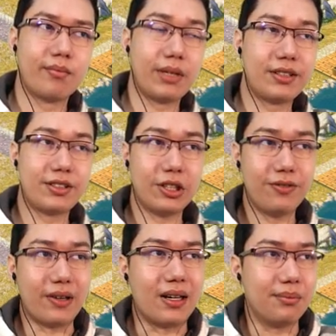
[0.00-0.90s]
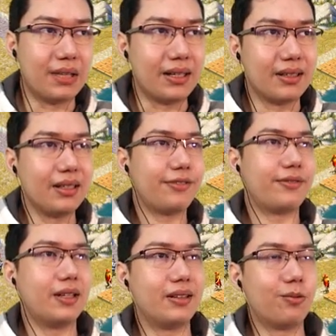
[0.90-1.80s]
But so far, like,
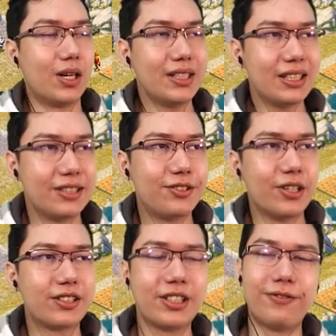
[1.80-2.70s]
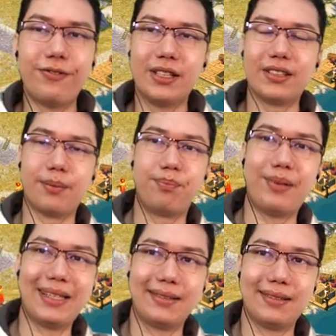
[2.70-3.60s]
if the Wonder construction feels a
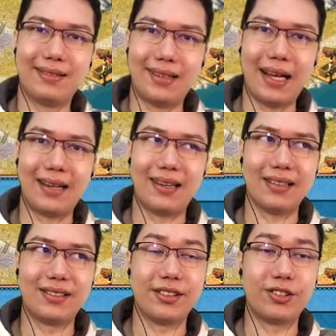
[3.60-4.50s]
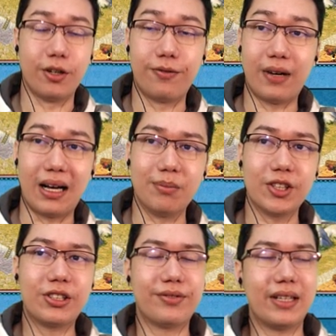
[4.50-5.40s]
bit lackluster so far. I'm
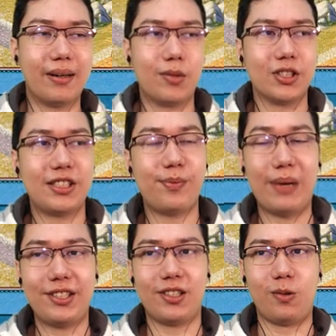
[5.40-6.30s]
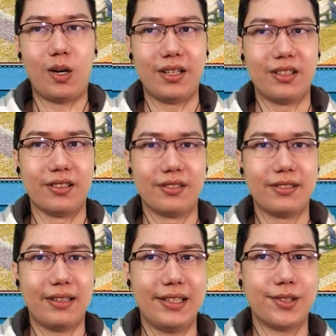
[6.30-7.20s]
not sure if there are more special
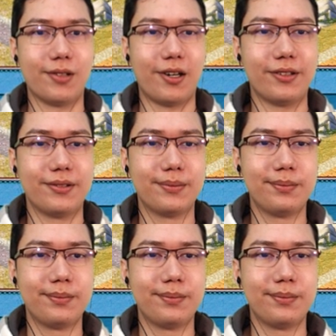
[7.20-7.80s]
wonders later on.